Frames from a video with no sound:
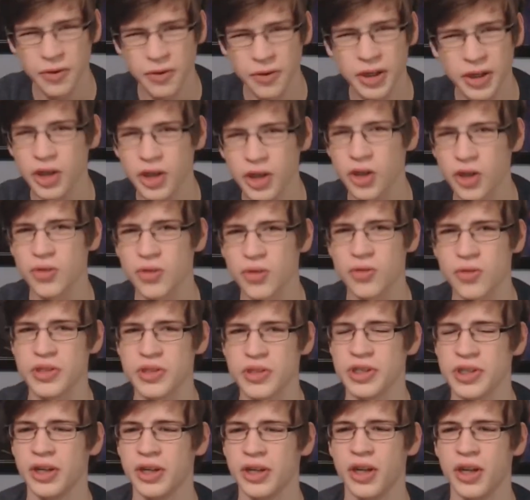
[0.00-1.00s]

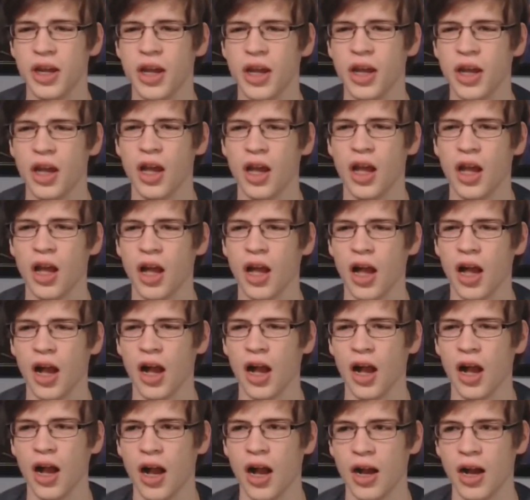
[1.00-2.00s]
videos, and
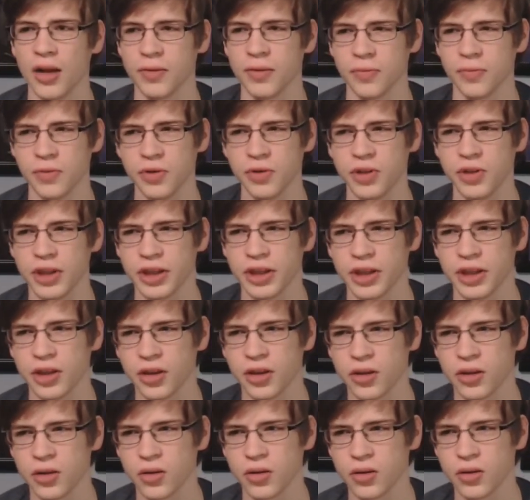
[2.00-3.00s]
I feel like
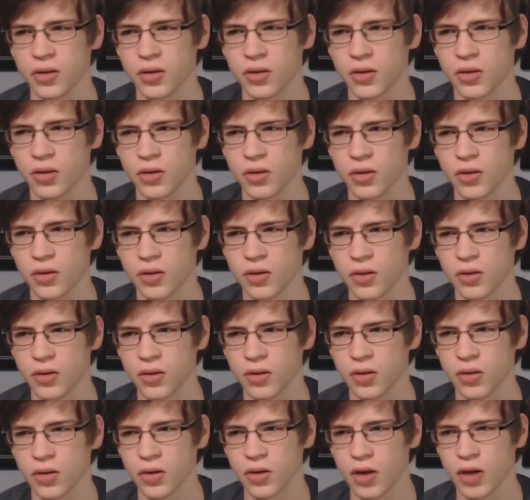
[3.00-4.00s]

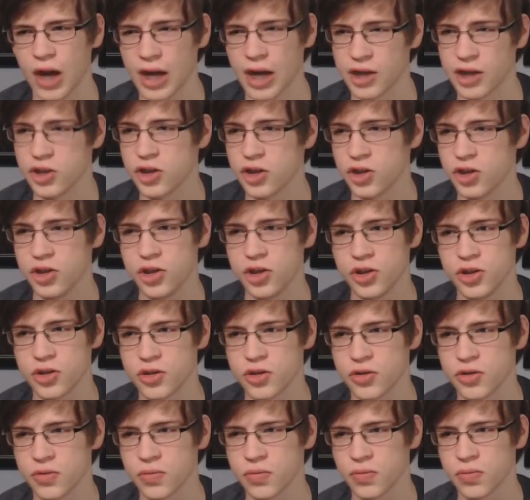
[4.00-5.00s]
I should
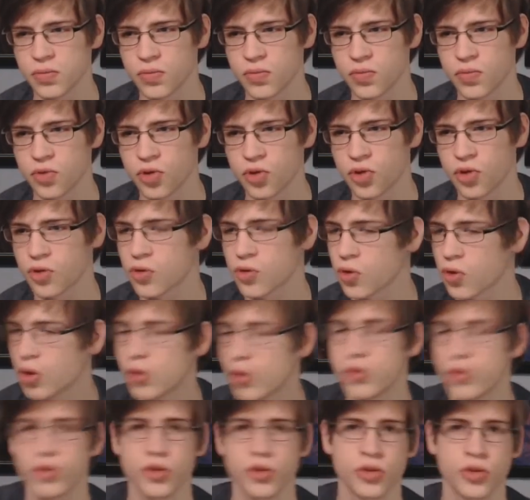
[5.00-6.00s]
just
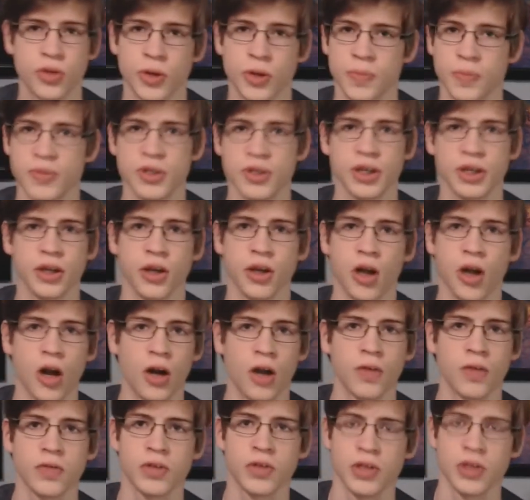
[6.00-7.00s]
throw scripting
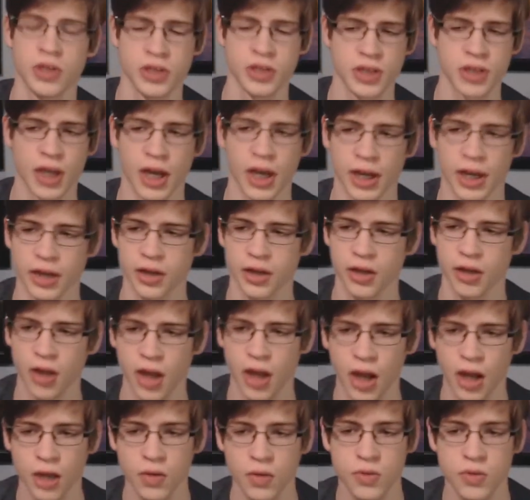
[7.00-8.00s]
off to the side.
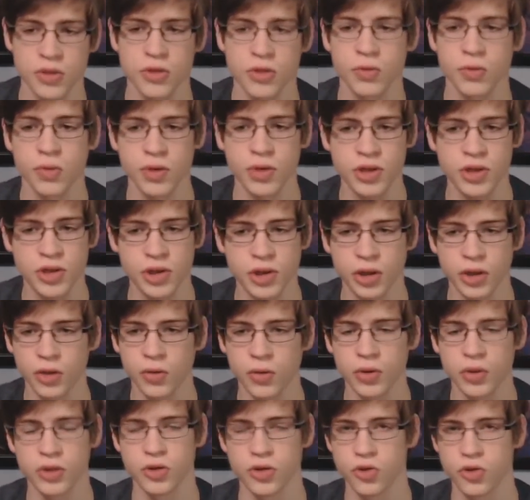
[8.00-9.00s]
I was originally
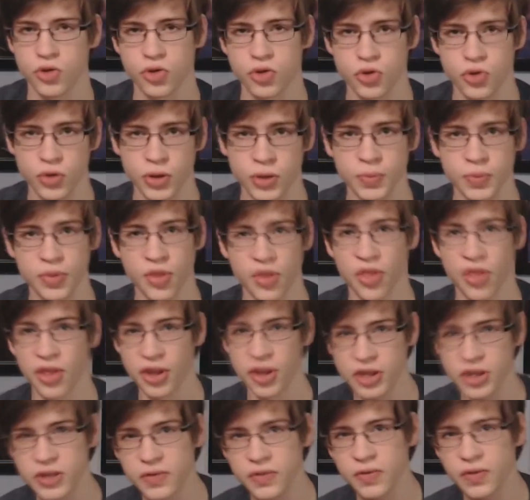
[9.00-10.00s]
going to script
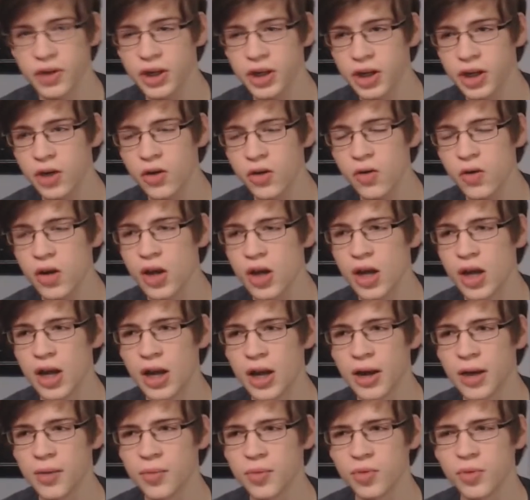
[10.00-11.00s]
this video.
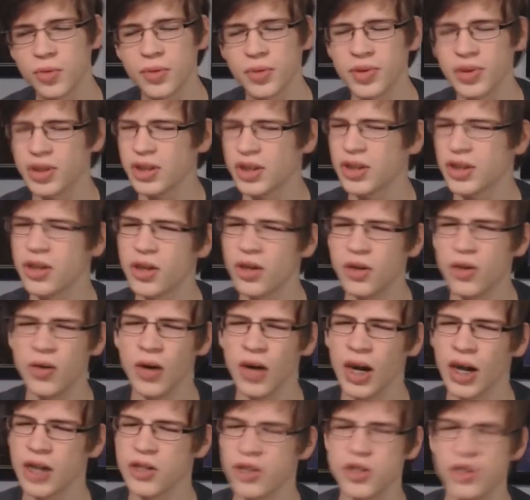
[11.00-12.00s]
I'm like,
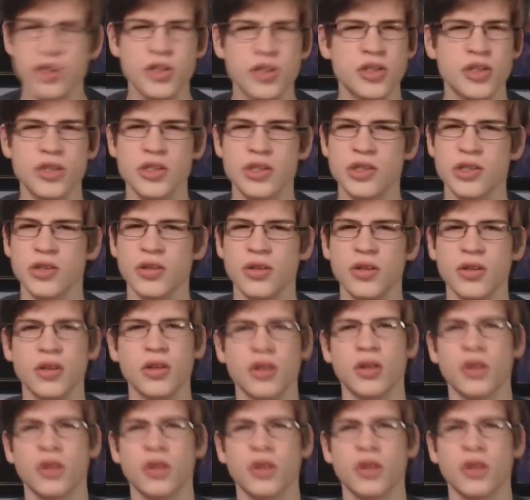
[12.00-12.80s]
no, I should just,